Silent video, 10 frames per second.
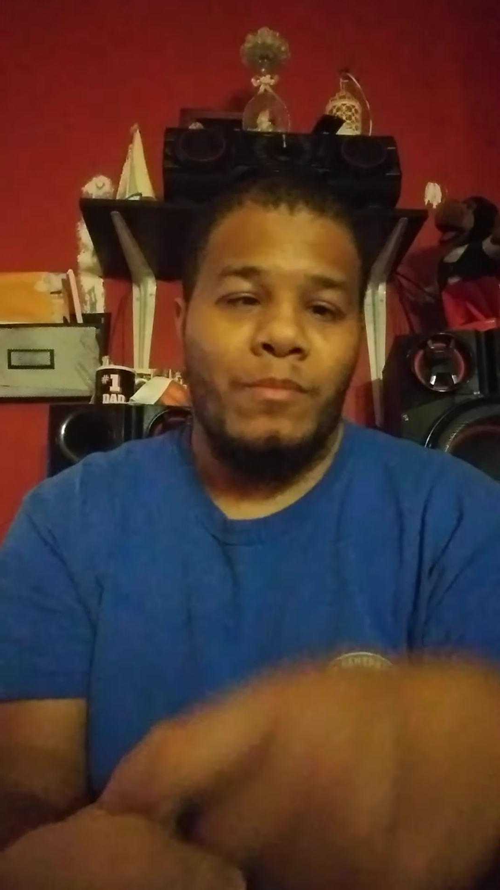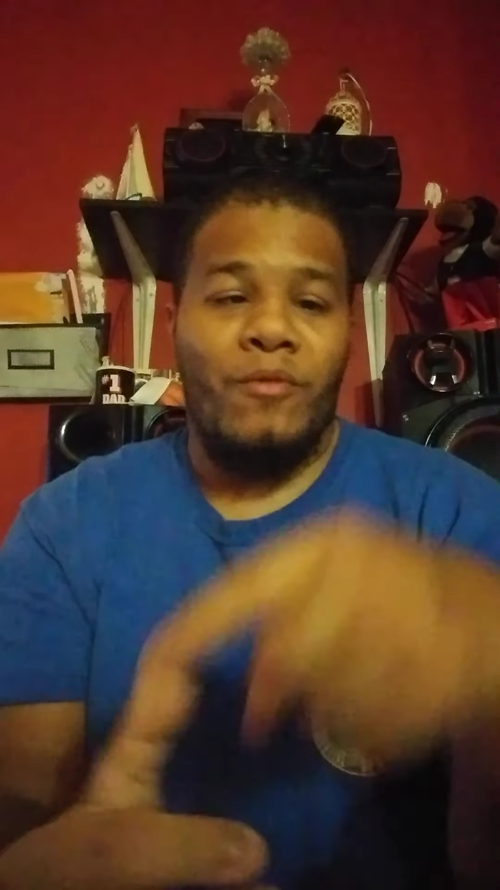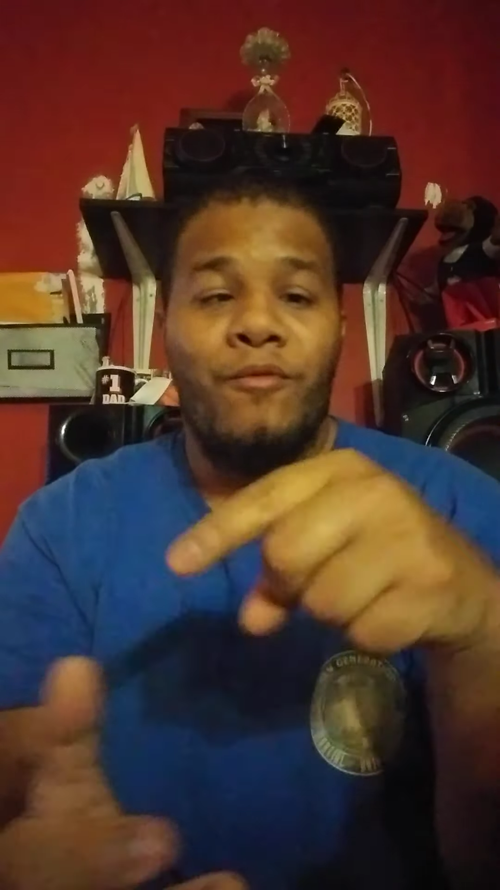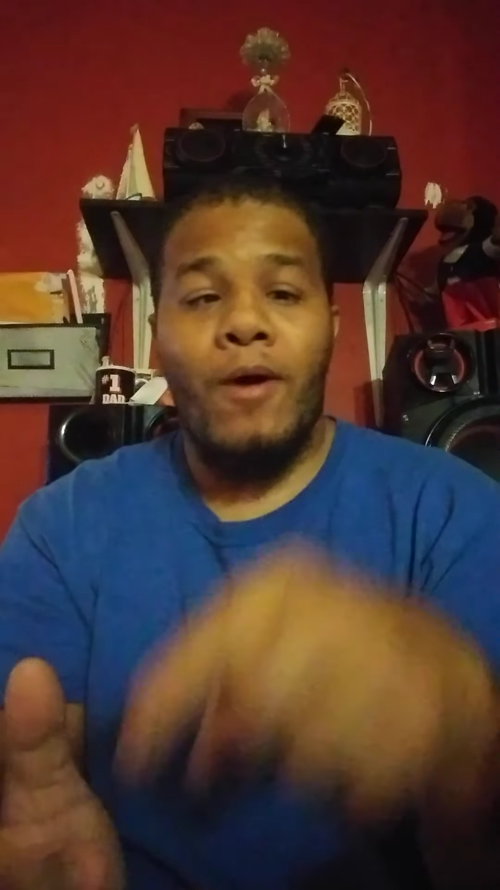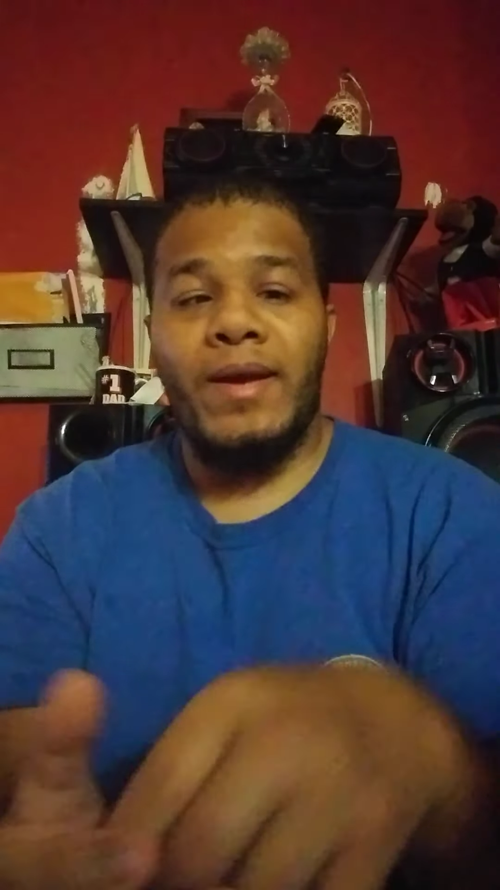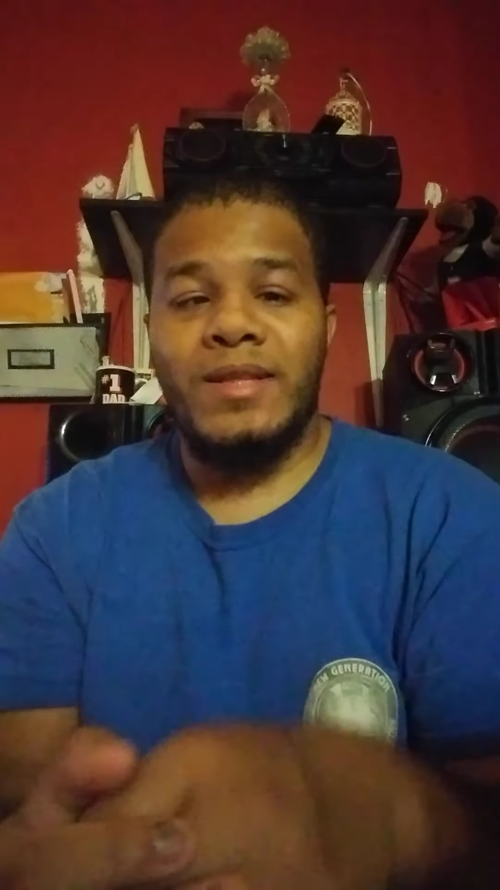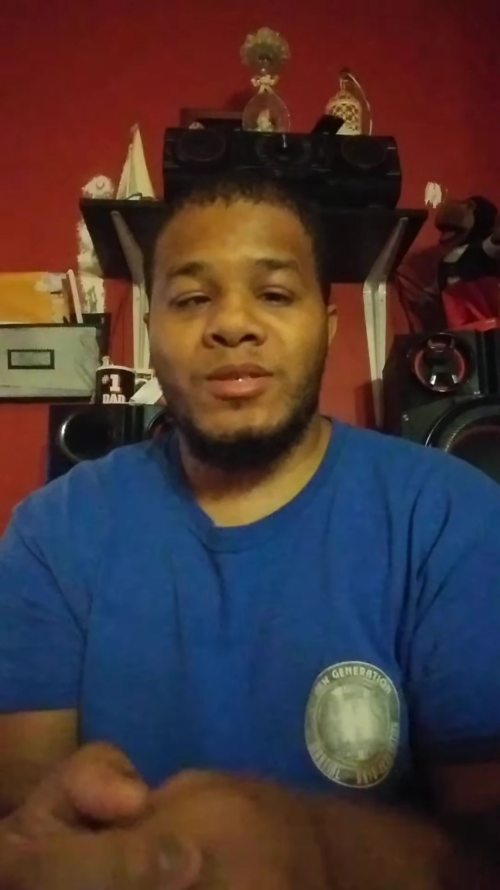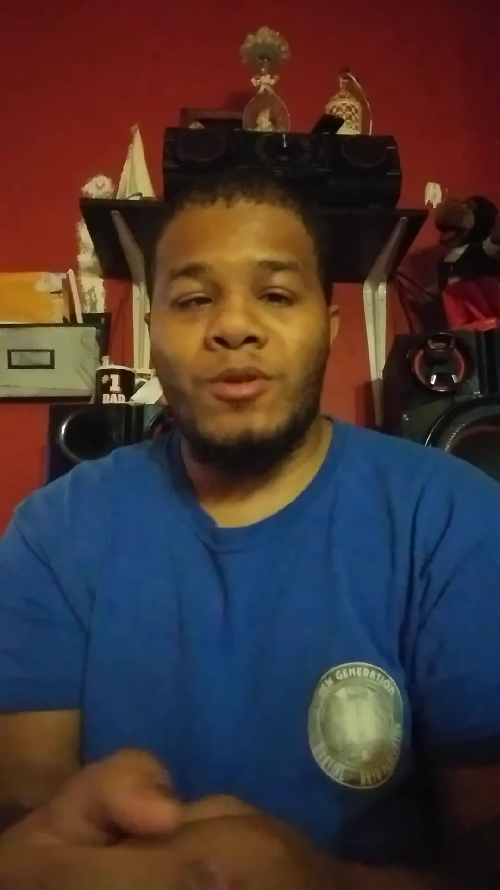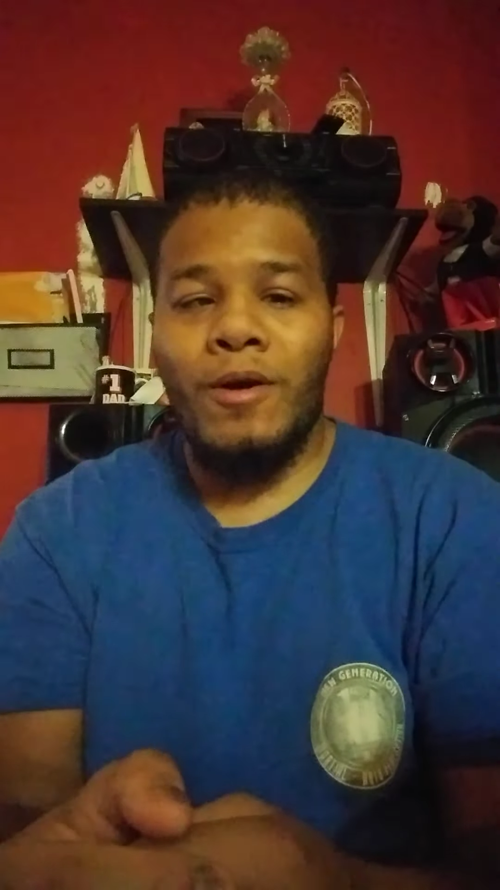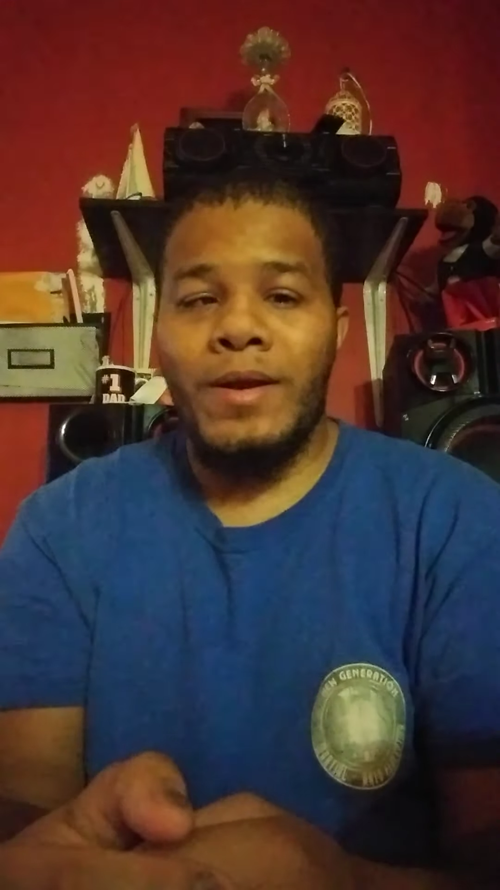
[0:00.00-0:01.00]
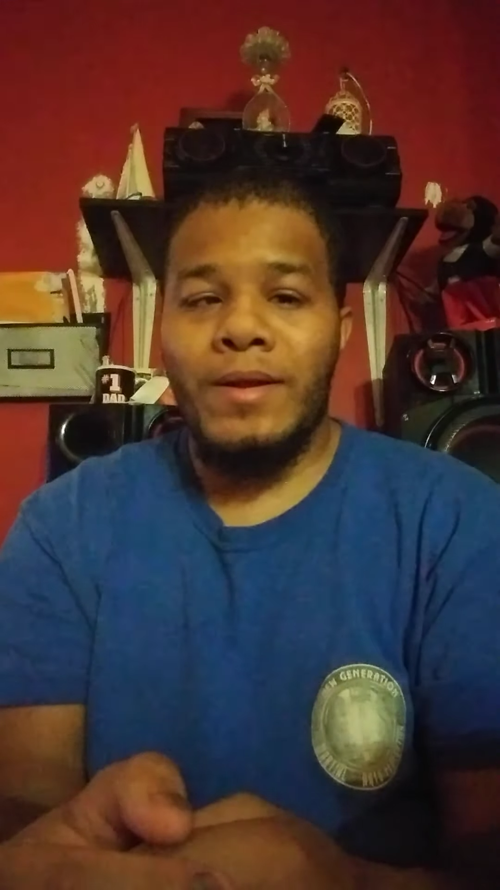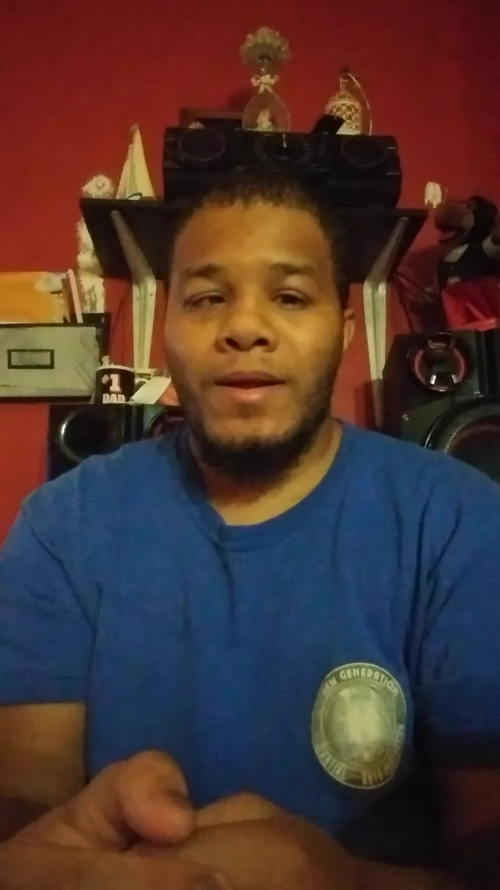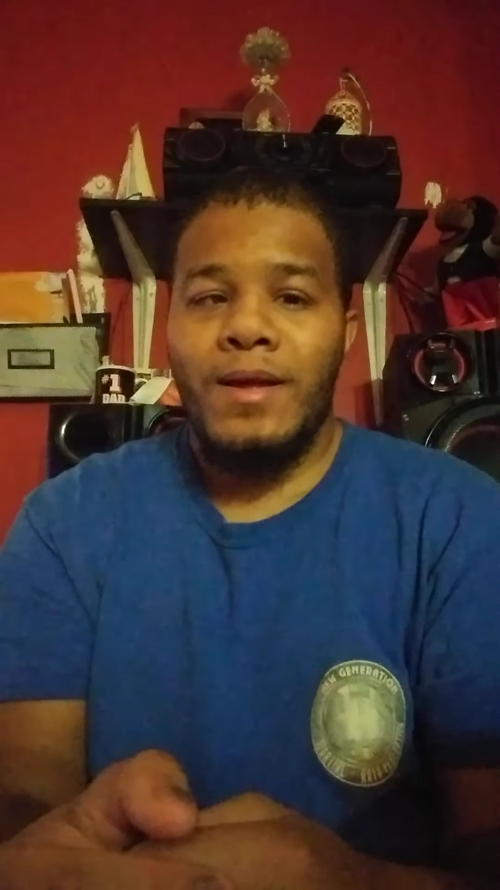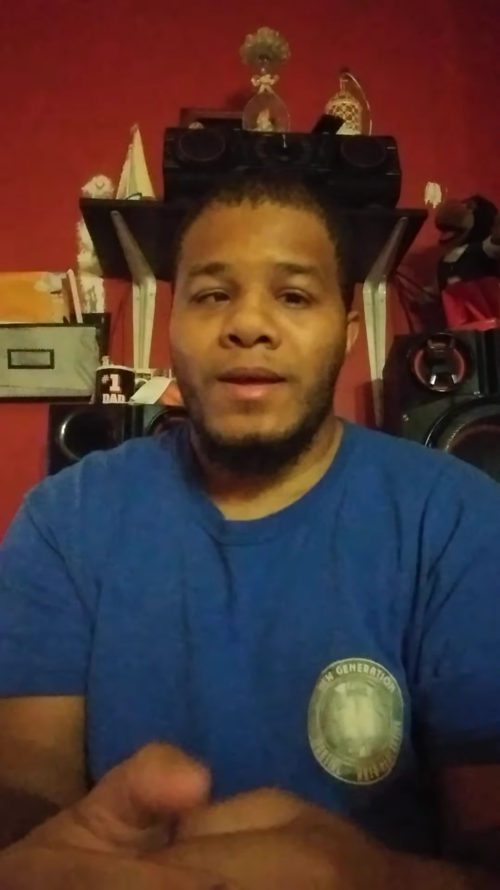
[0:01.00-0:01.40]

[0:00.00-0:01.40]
Before I get started,